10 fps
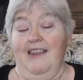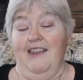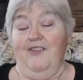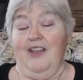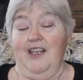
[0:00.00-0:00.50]

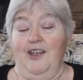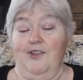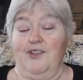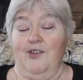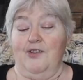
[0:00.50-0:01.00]
The
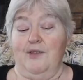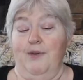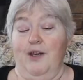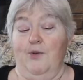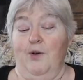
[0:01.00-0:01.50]
video shows the
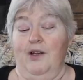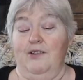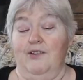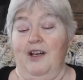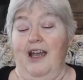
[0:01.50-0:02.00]
bear
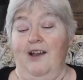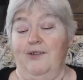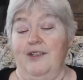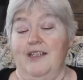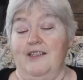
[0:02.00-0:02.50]
wander
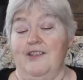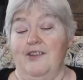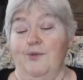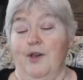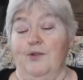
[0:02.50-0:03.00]
out into
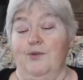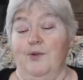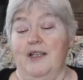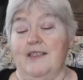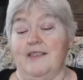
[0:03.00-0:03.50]
the
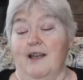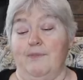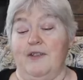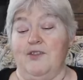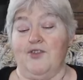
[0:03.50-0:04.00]
roadway,
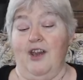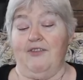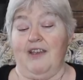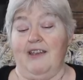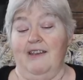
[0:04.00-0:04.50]
stopping
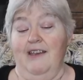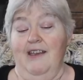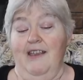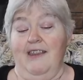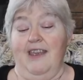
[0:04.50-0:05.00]
traffic.
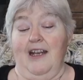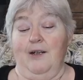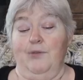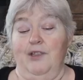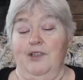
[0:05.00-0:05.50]
The
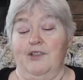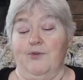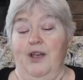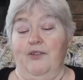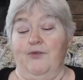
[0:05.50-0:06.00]
animal looks
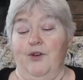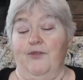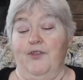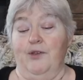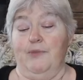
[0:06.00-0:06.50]
around for
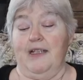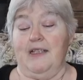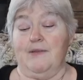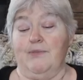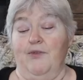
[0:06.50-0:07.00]
a few
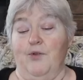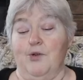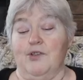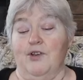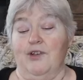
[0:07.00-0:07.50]
minutes
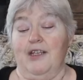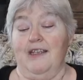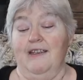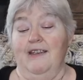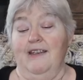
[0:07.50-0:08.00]
before turning
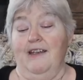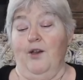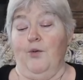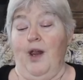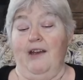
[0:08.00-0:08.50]

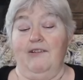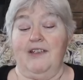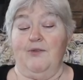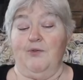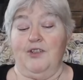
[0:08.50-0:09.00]
around
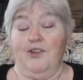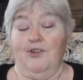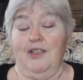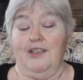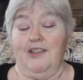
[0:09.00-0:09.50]
and
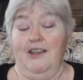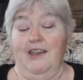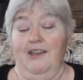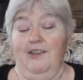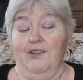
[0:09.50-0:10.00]
returning to the
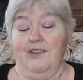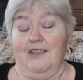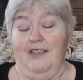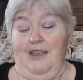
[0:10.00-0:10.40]
hills.